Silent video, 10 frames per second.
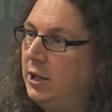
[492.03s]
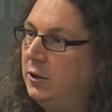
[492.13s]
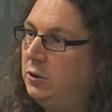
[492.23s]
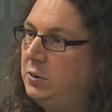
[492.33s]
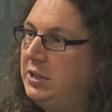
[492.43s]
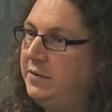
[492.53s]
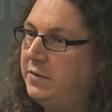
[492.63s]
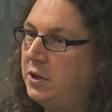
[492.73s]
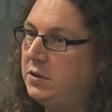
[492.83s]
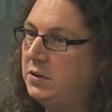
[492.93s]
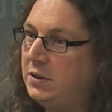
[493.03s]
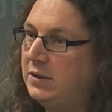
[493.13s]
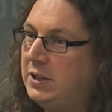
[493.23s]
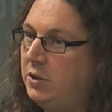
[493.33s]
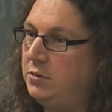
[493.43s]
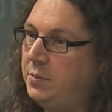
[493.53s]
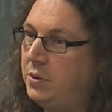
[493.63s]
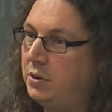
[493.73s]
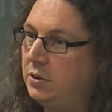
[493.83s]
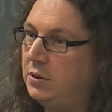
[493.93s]
to give us the entry
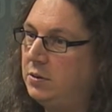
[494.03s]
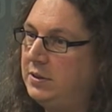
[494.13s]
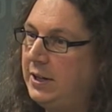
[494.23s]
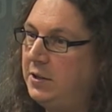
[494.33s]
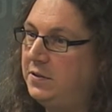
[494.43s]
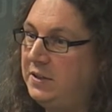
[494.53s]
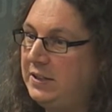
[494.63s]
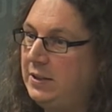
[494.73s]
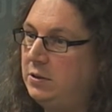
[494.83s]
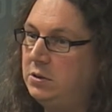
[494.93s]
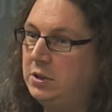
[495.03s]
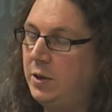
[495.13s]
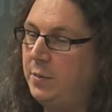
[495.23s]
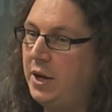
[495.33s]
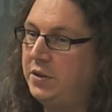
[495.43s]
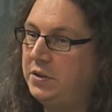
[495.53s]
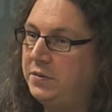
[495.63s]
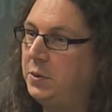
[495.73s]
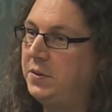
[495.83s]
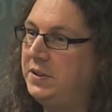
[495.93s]
point, to tell us this is about the
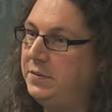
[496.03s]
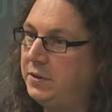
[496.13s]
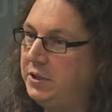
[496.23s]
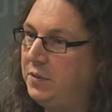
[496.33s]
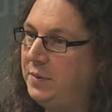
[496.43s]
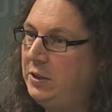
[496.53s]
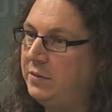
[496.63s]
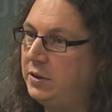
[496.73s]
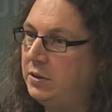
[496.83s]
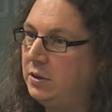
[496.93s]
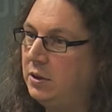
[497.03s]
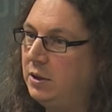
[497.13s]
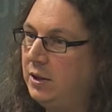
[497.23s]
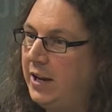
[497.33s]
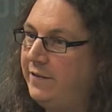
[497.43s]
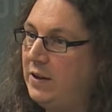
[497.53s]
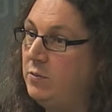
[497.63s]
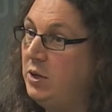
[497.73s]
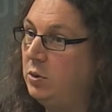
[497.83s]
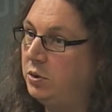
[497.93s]
Fourth Symphony of Beethoven. And then
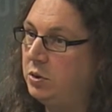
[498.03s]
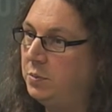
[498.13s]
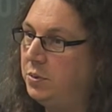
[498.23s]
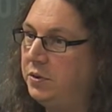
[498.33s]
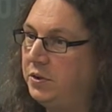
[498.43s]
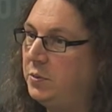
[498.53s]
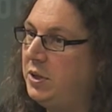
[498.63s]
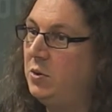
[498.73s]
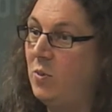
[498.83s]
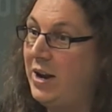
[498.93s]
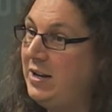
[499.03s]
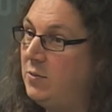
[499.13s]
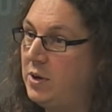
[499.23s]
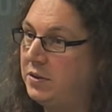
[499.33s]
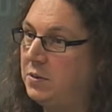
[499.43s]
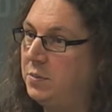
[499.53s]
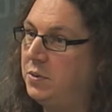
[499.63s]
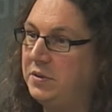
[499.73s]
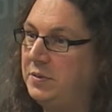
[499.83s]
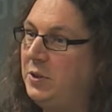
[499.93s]
we know the composer, we know when it was
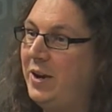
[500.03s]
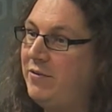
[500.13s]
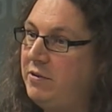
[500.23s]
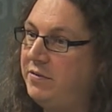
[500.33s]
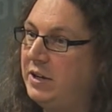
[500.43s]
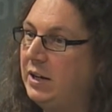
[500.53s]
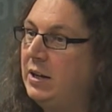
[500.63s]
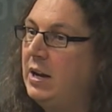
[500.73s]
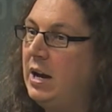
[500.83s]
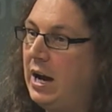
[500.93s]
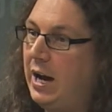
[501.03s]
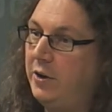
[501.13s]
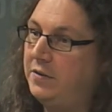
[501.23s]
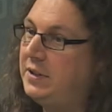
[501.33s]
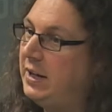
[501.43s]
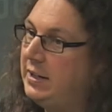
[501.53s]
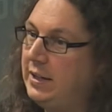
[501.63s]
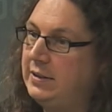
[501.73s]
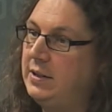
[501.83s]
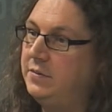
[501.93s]
composed, we know everything out of
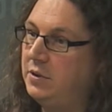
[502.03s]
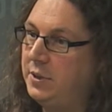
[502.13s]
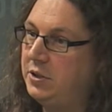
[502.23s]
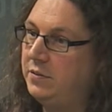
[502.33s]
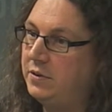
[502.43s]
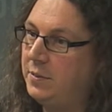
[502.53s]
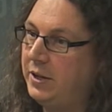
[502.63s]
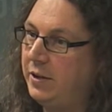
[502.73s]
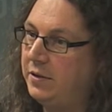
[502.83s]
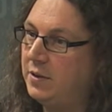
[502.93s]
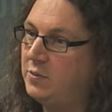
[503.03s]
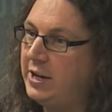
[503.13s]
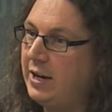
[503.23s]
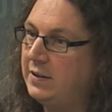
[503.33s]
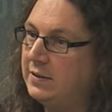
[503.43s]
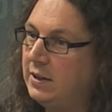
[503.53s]
taking the information from somewhere else.